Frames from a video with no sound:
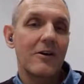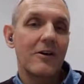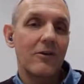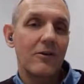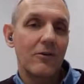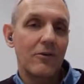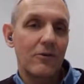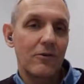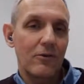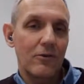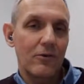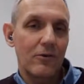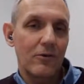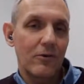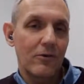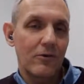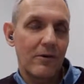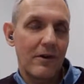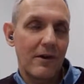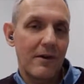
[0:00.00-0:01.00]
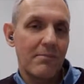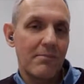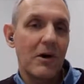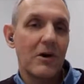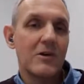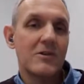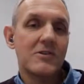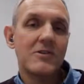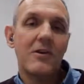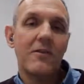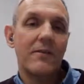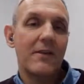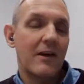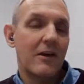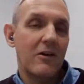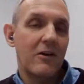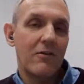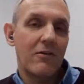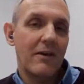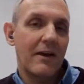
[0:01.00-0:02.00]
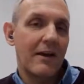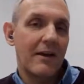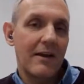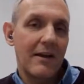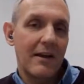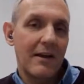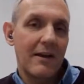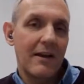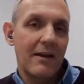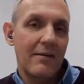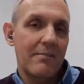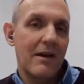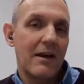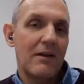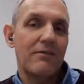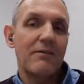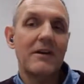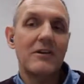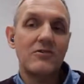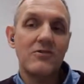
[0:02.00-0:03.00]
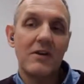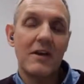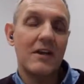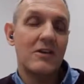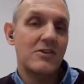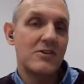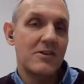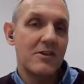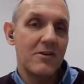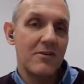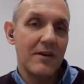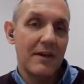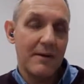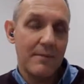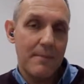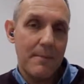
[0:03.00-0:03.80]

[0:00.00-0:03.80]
who embarks on their career in manufacturing engineering.